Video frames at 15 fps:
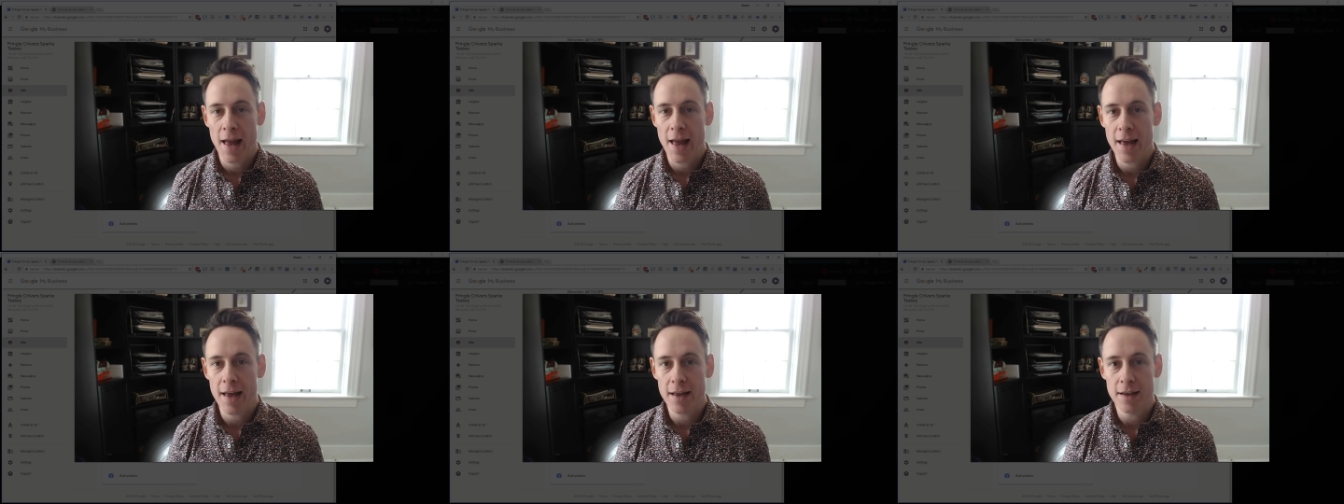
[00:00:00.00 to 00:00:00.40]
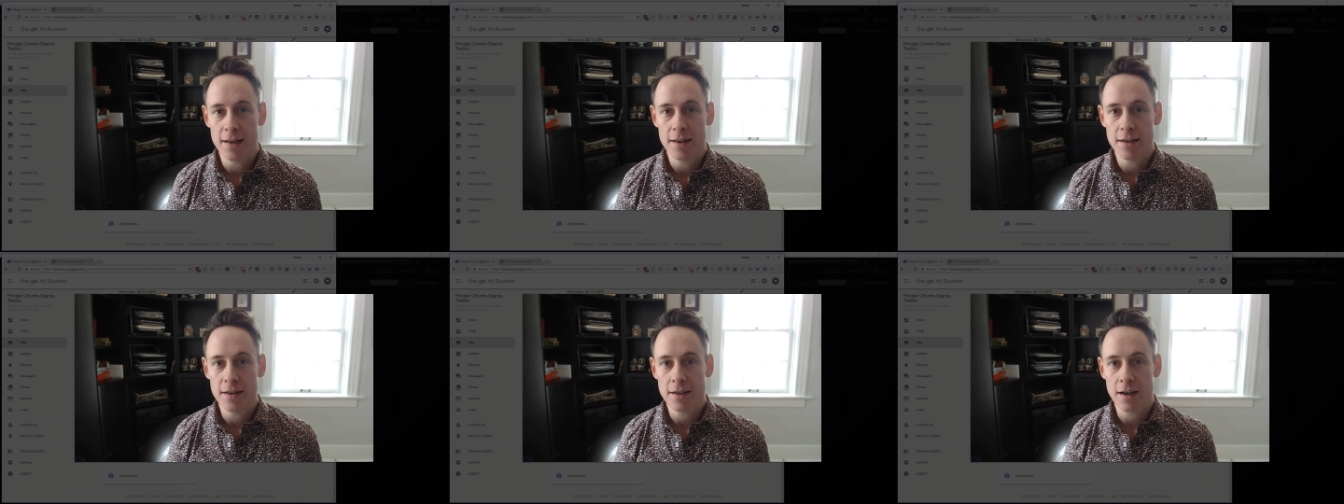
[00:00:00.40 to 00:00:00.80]

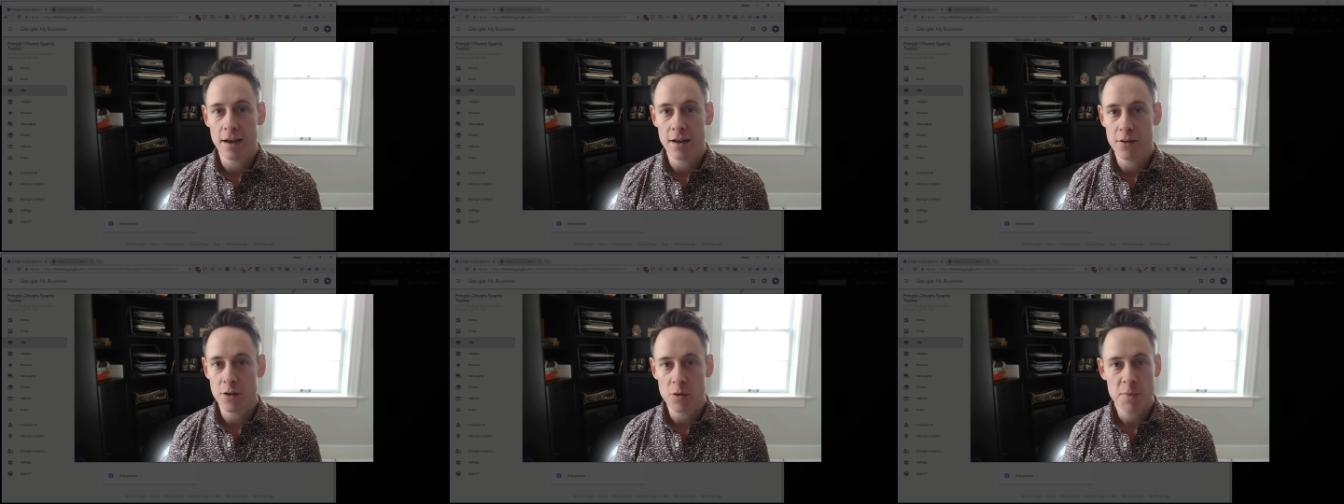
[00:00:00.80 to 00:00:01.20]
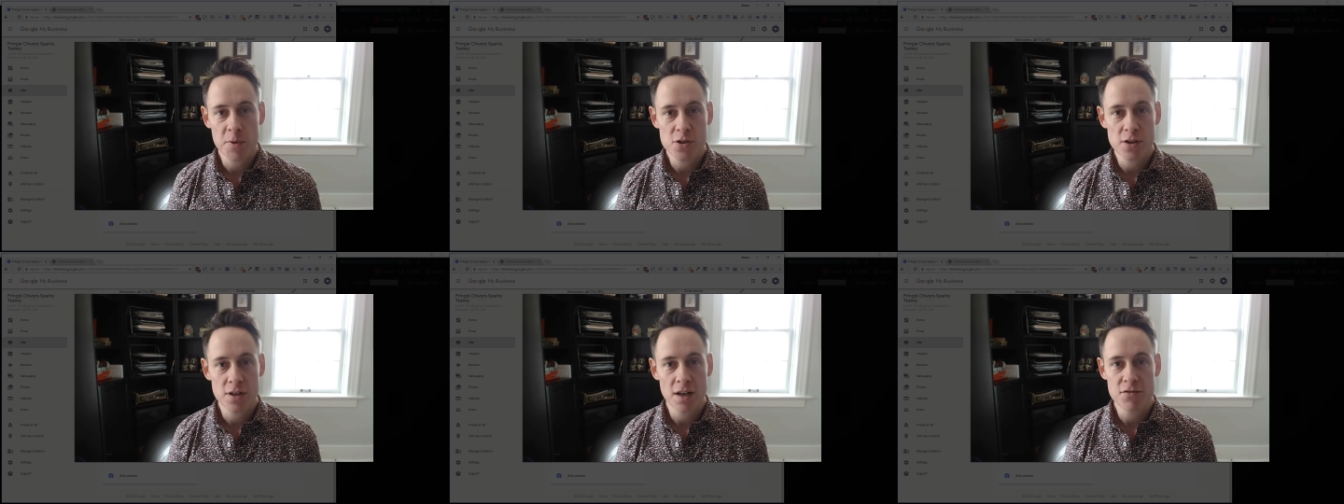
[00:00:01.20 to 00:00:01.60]
and the only
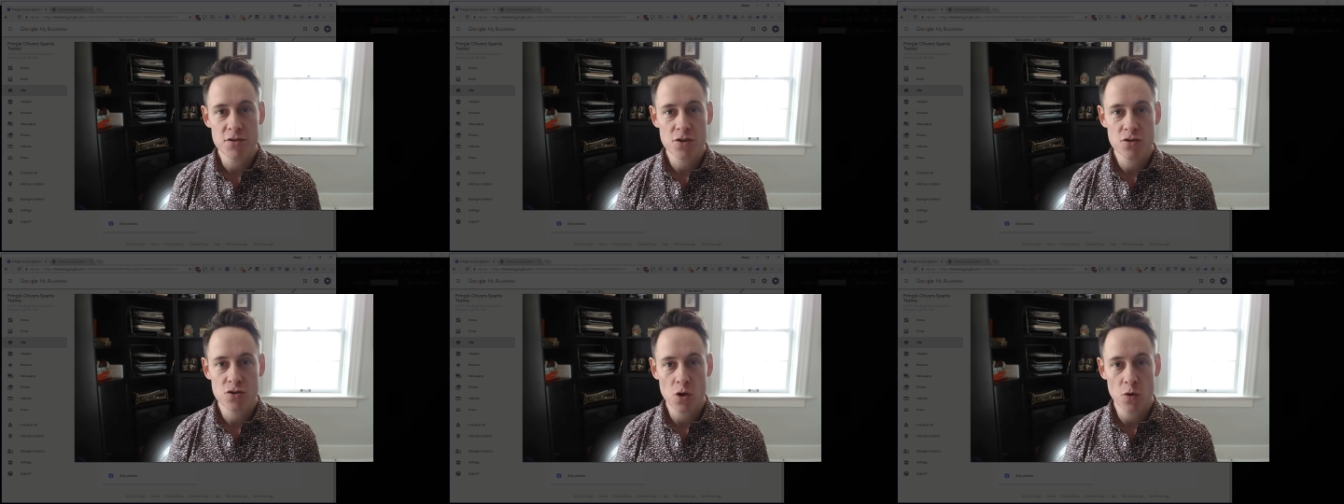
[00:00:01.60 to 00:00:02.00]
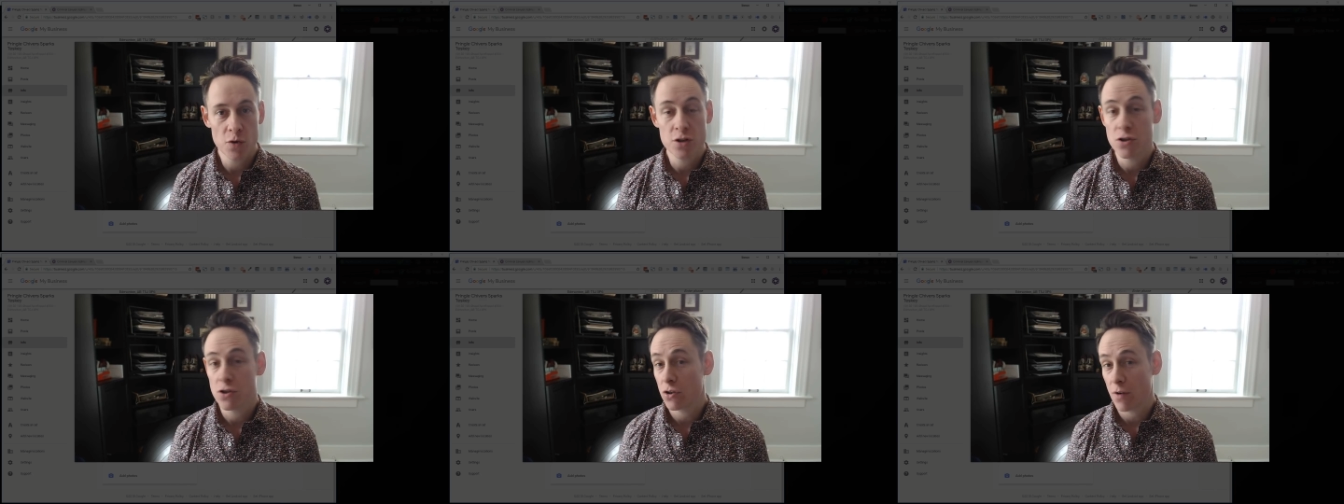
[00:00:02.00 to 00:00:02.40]
person that I've shown
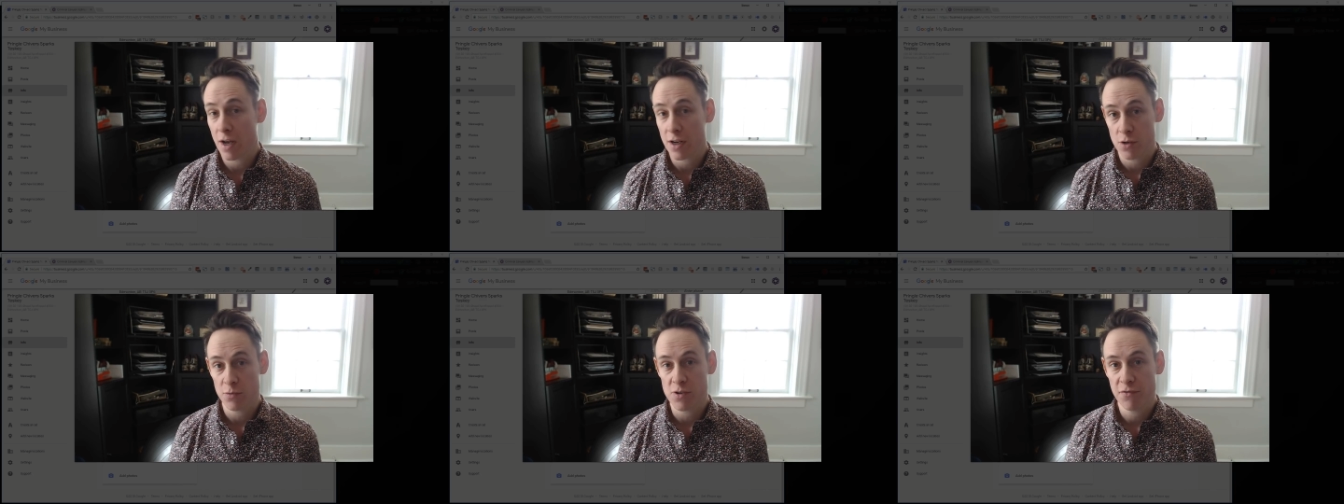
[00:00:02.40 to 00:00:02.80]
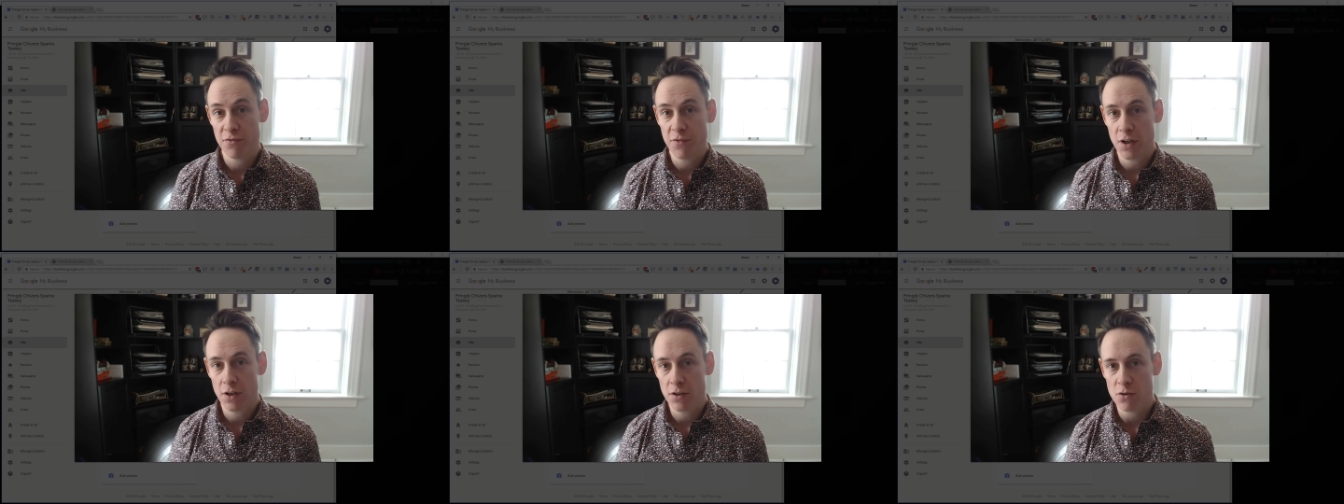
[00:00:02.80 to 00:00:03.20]
it to actually was
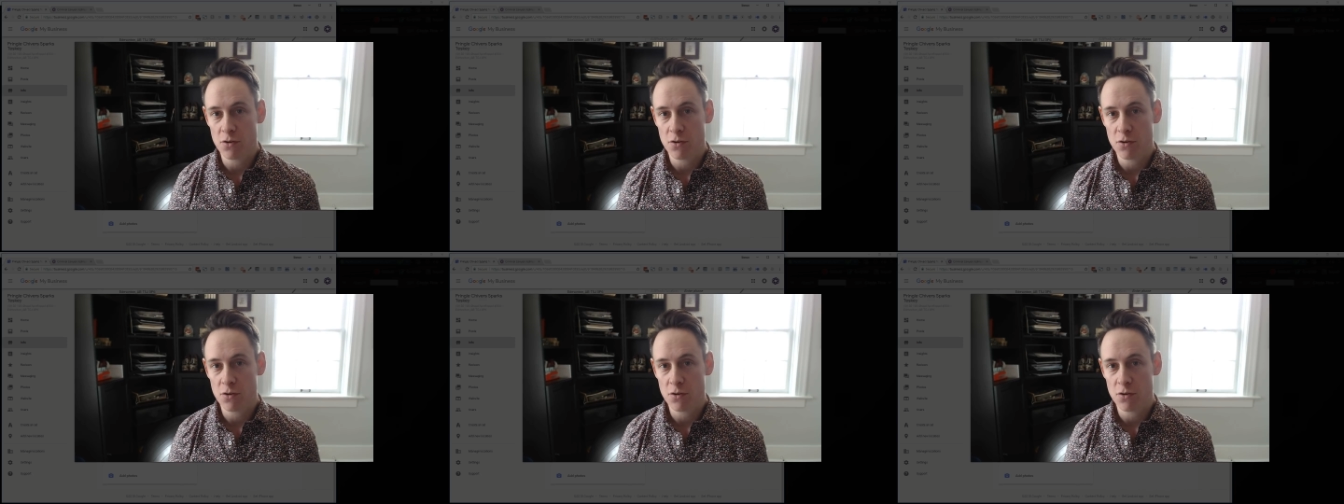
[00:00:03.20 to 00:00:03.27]
Phil.